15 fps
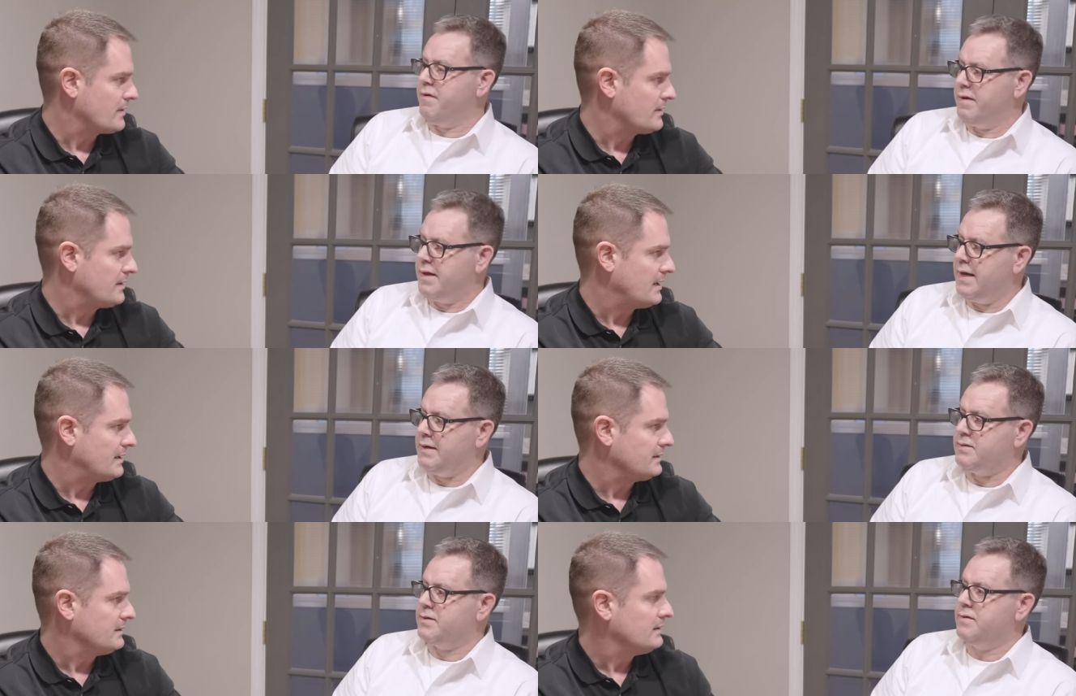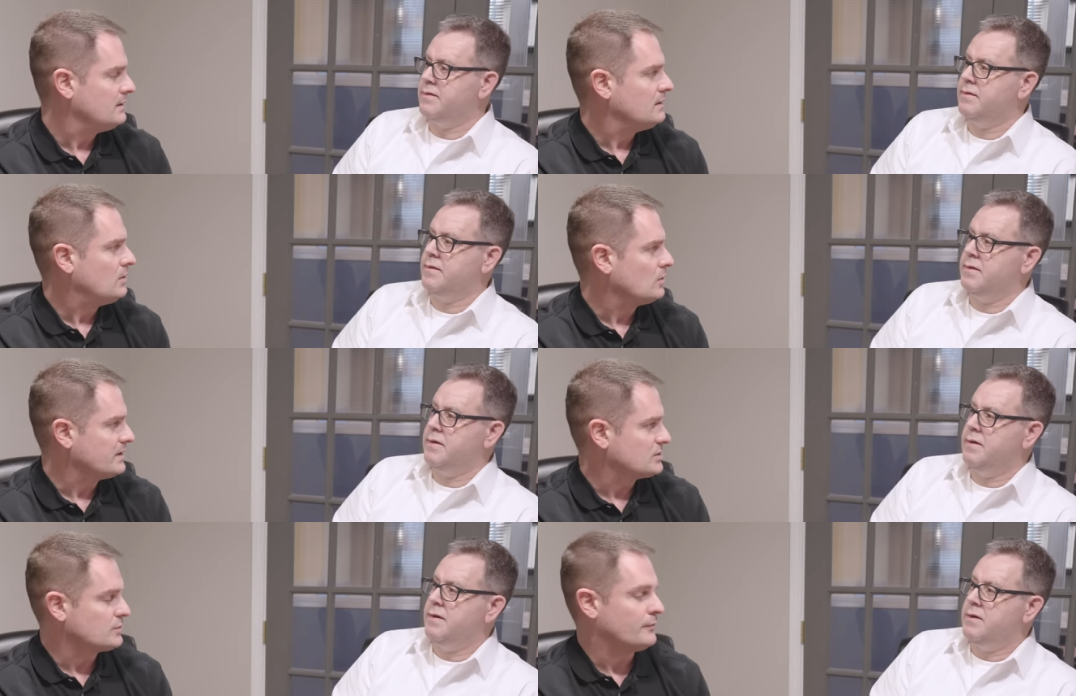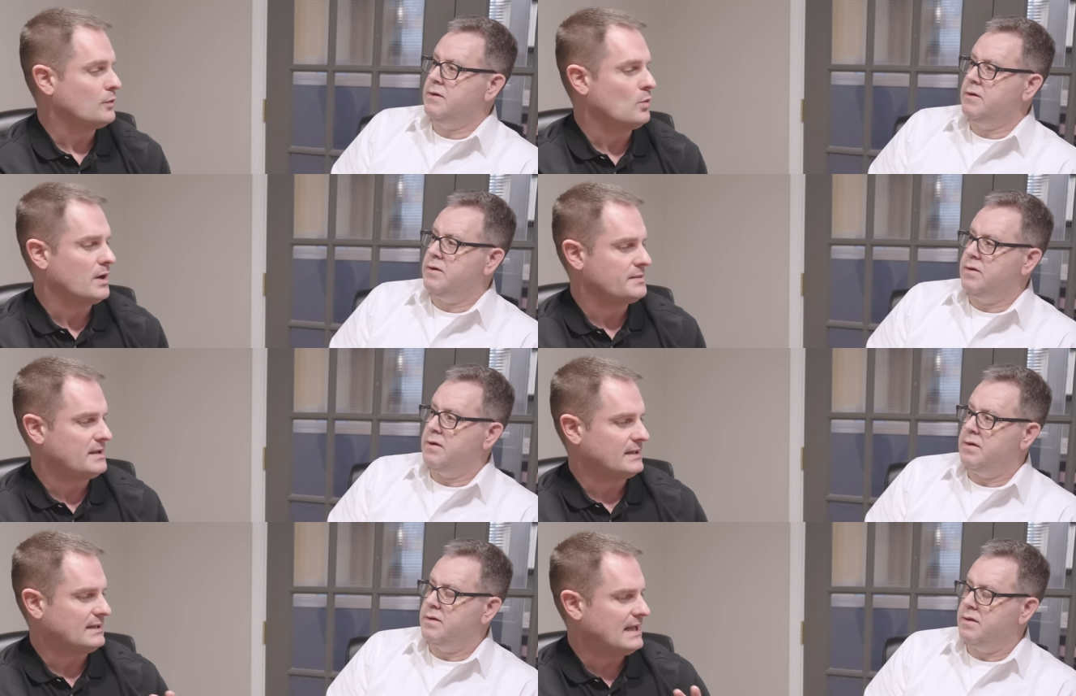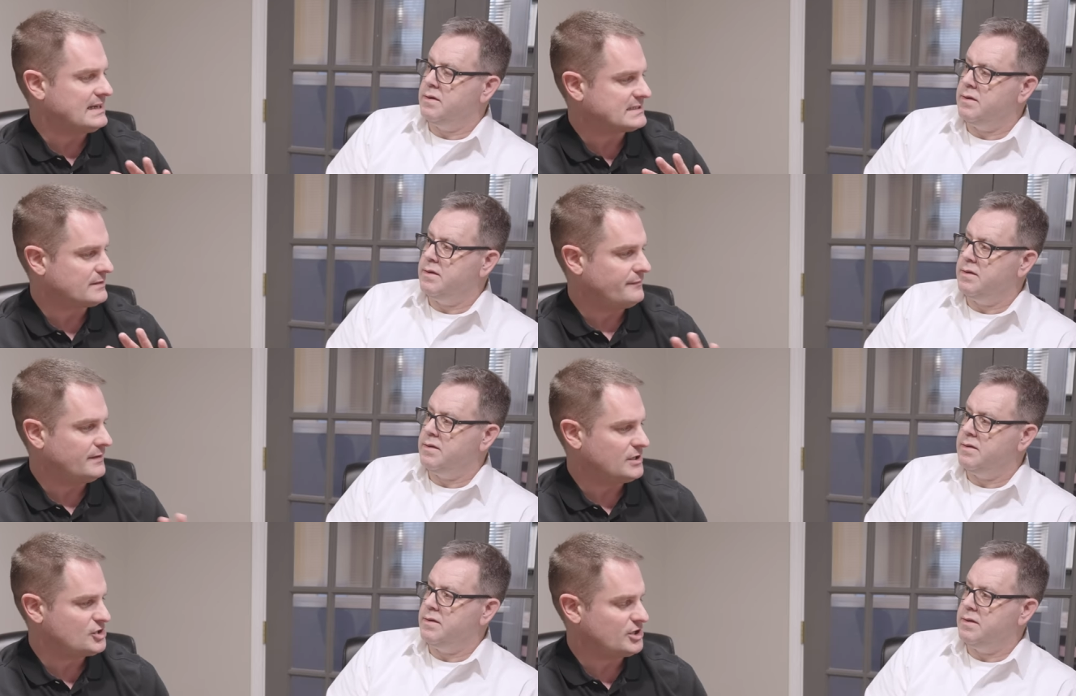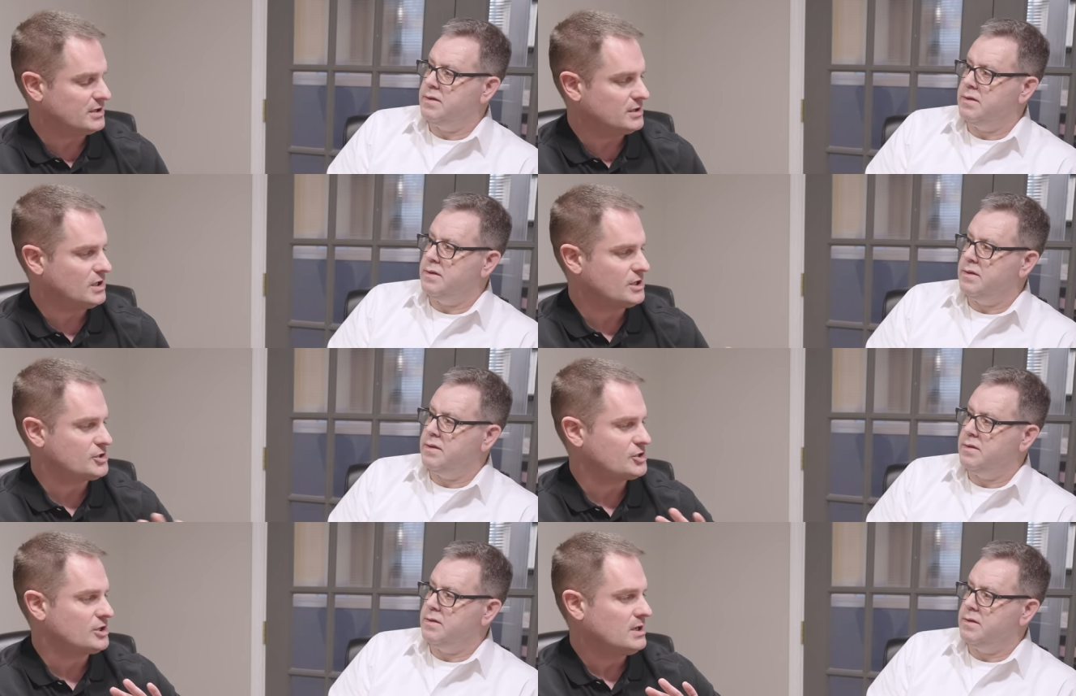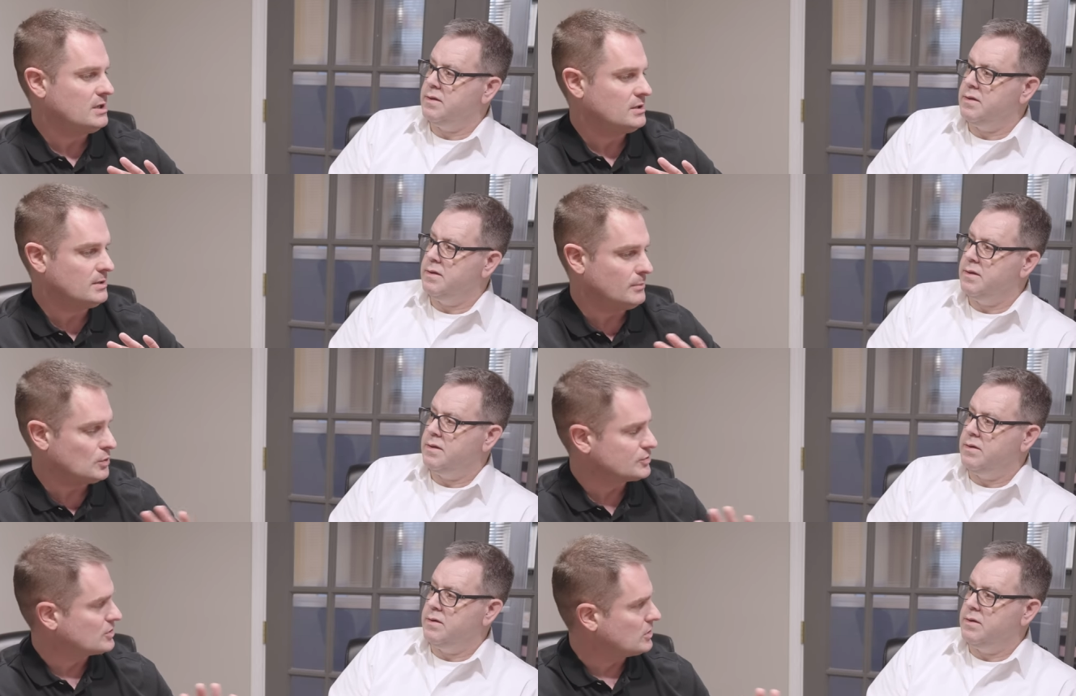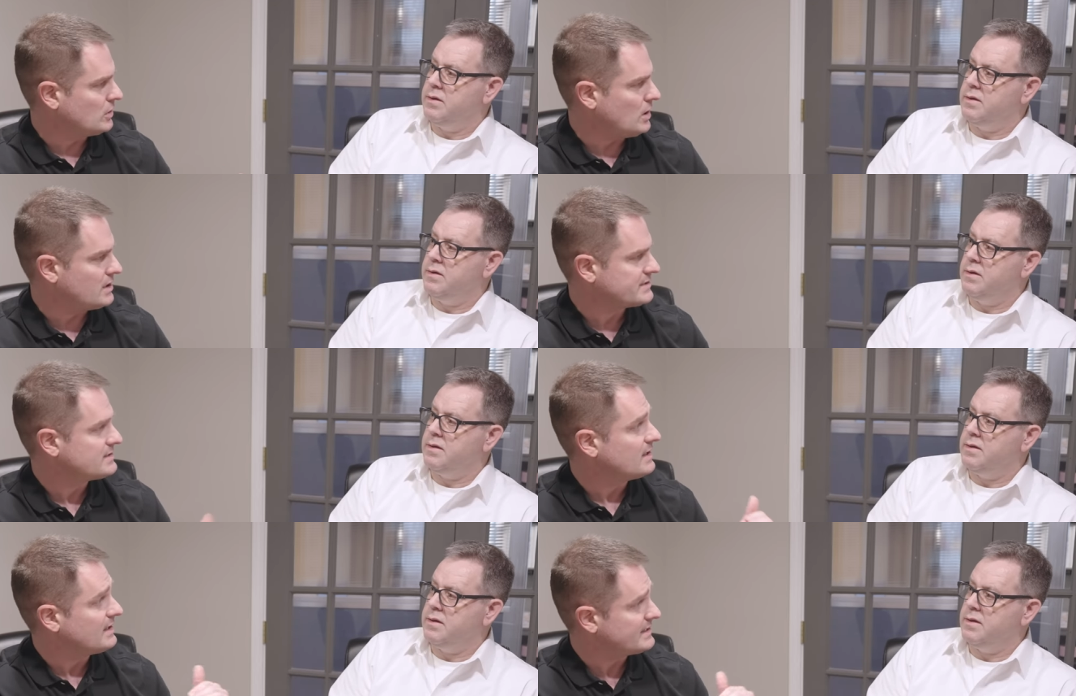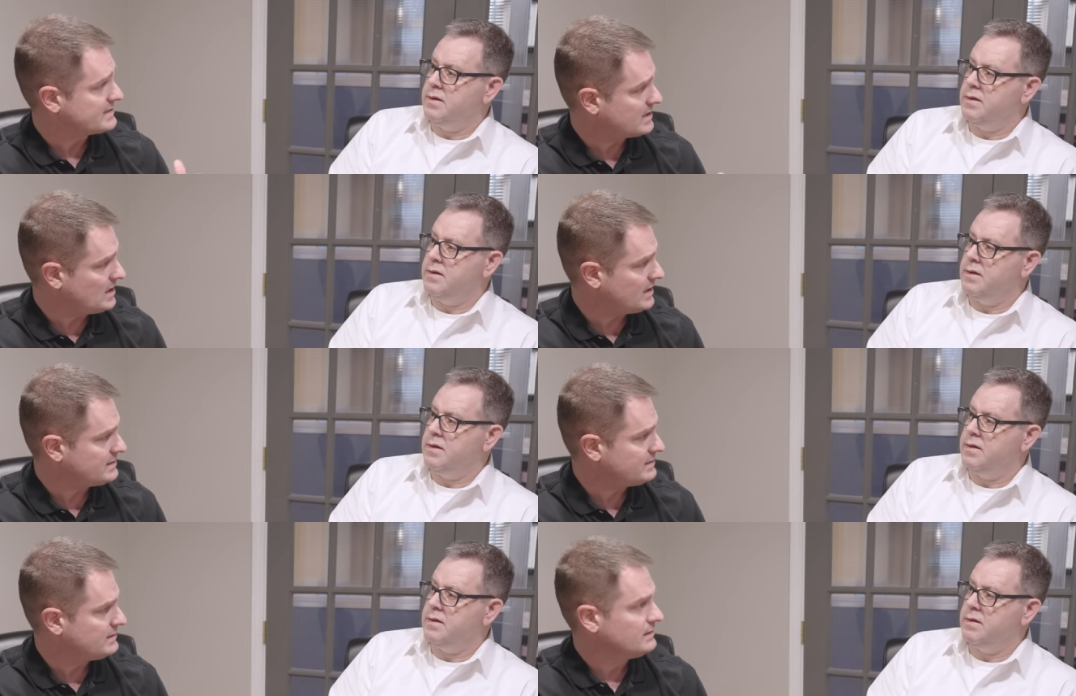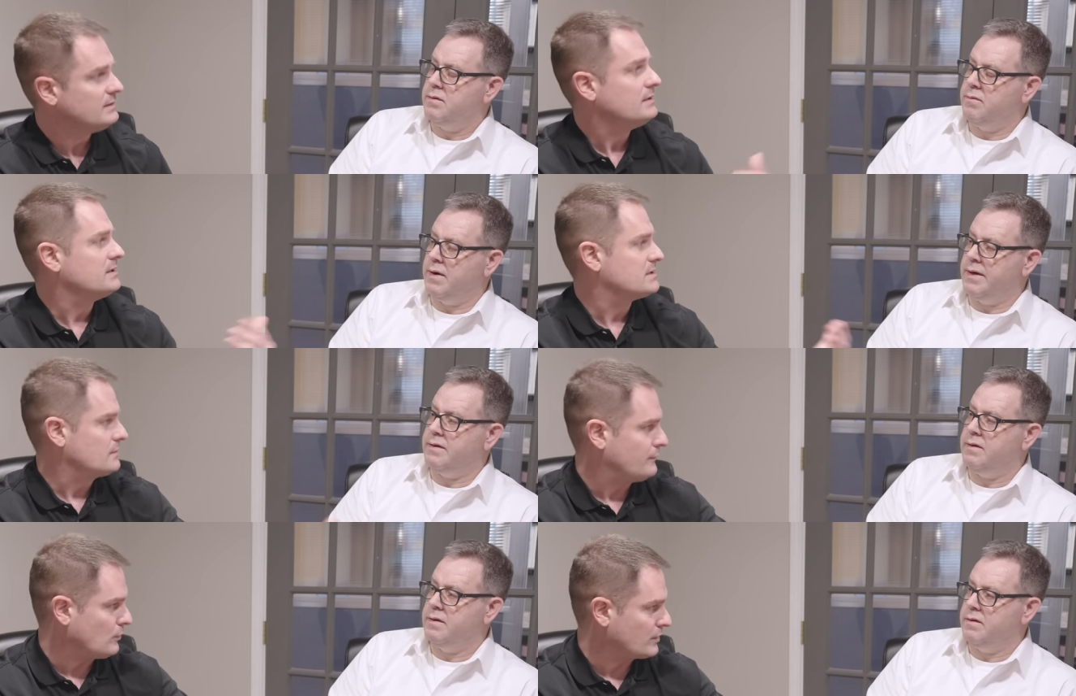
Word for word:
Speaker 1: forty, than that. Yes. Okay, so if you want that last finishing touch, the most gloss, the less cut, right. it's the